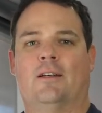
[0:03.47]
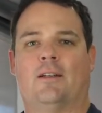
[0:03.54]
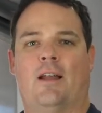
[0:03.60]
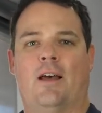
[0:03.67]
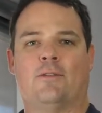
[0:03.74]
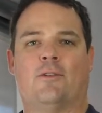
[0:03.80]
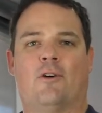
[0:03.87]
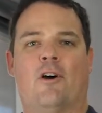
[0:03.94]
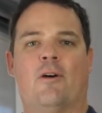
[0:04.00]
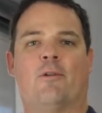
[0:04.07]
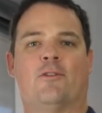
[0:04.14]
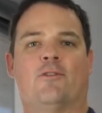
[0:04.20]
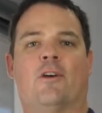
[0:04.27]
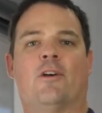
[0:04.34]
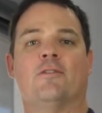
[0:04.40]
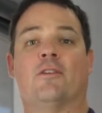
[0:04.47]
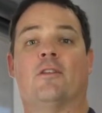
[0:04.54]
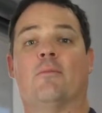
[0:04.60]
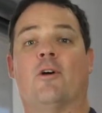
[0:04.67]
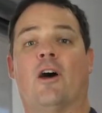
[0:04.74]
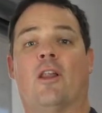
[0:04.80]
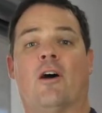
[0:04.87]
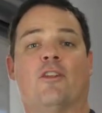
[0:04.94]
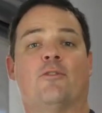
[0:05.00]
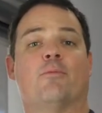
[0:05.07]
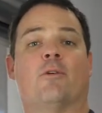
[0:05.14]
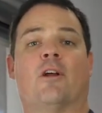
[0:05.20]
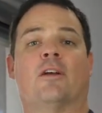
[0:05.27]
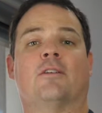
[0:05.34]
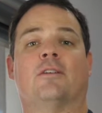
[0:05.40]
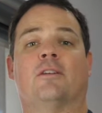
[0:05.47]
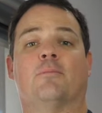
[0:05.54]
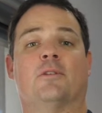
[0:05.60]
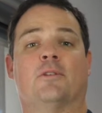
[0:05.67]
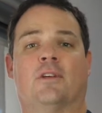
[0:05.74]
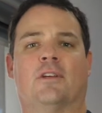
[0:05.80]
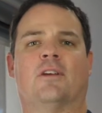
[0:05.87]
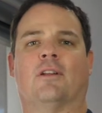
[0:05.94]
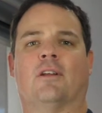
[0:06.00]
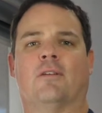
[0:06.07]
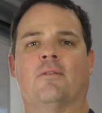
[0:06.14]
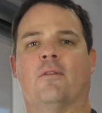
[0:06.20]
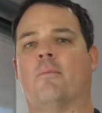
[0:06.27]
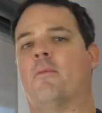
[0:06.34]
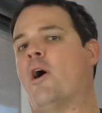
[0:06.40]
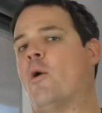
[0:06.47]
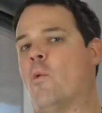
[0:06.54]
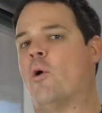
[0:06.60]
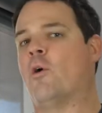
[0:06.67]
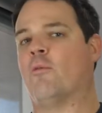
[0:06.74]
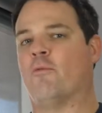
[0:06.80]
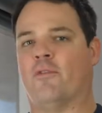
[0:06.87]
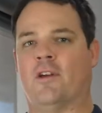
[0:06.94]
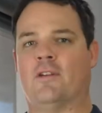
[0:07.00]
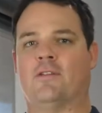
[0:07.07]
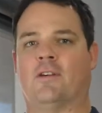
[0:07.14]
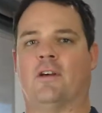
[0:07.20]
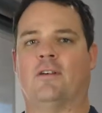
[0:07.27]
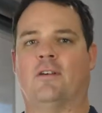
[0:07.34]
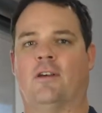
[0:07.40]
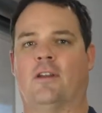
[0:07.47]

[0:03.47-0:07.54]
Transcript: Last time I showed you the MyLights product and in particular the My Welcome feature